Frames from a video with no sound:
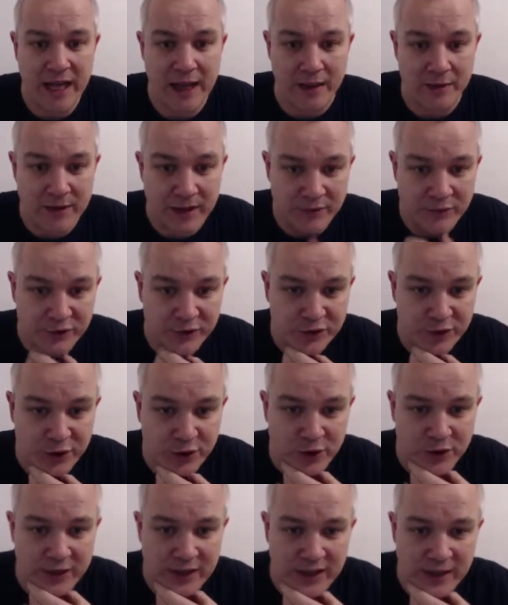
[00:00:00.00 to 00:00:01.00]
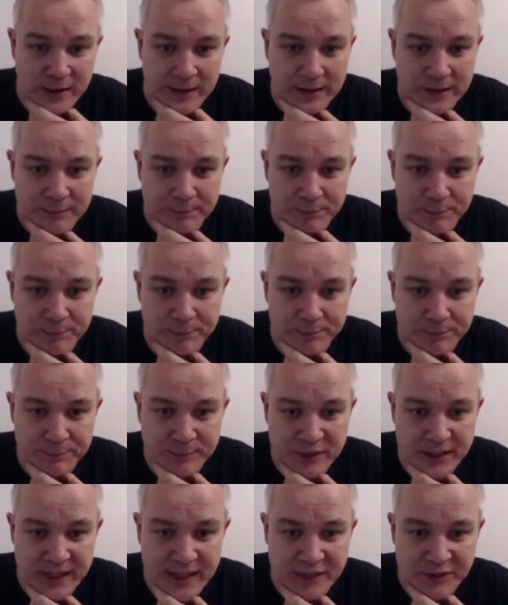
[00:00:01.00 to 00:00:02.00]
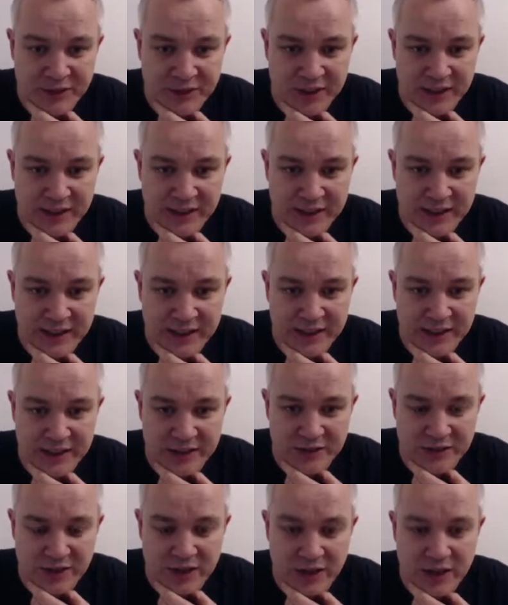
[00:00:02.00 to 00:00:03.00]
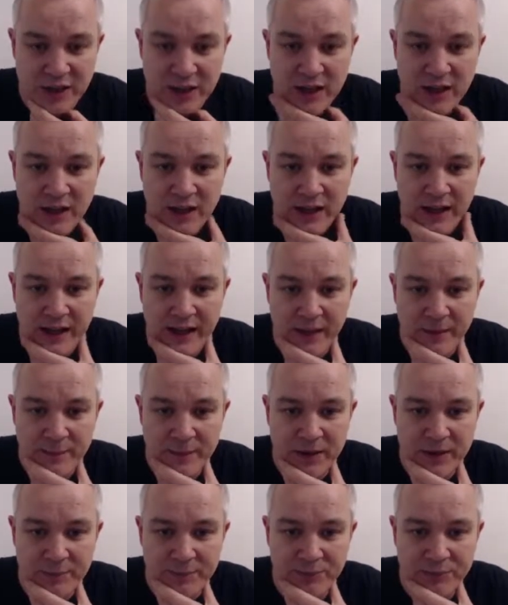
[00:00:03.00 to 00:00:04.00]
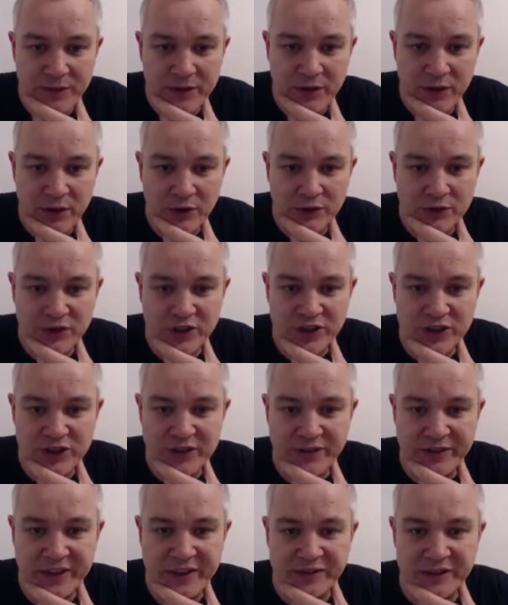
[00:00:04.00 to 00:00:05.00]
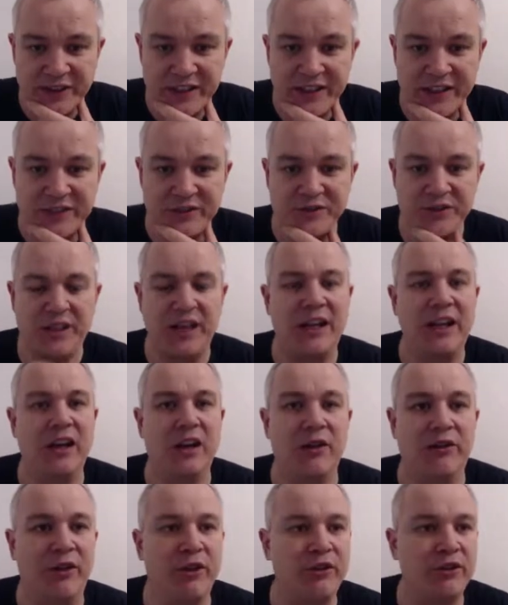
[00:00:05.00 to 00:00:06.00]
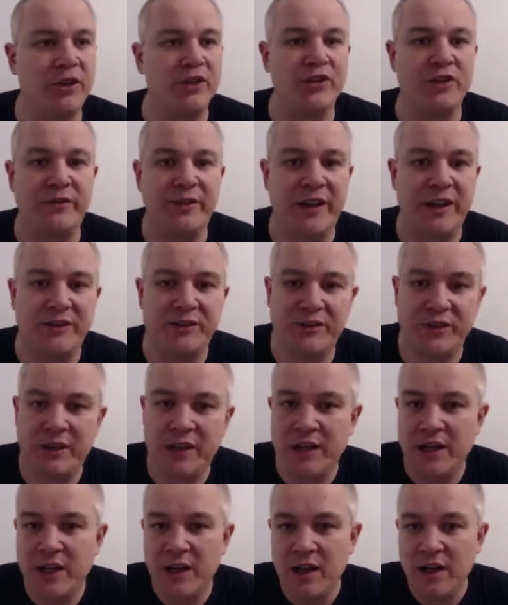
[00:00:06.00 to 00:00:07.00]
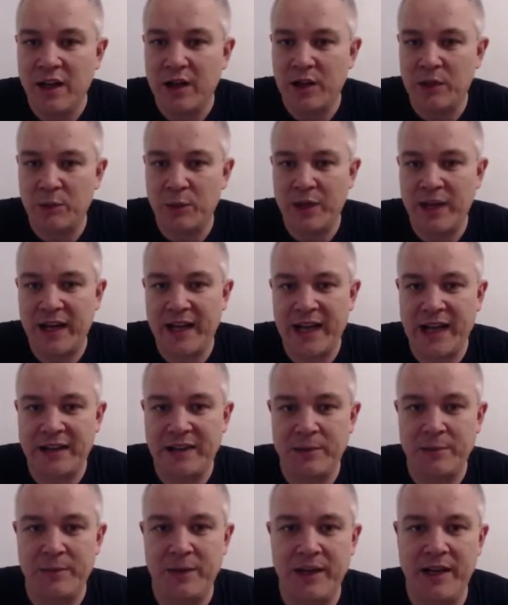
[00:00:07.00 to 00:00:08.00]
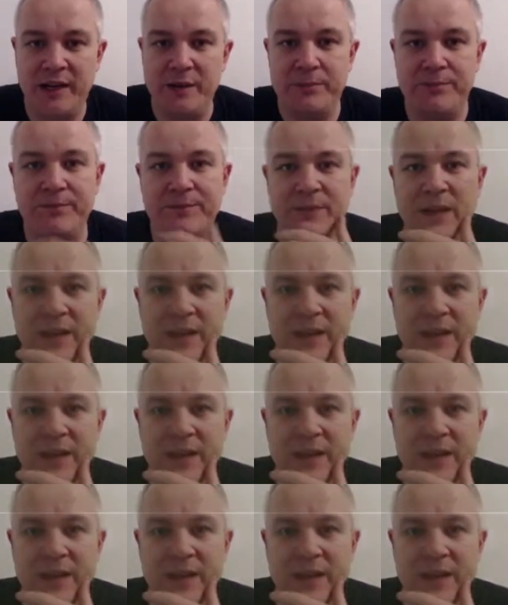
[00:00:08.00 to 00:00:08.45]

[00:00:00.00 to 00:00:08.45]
Uh, they've scored, I guessing that is um, Andre Chavez. It is. I love Andre Chavez. Uh, when I had him in a,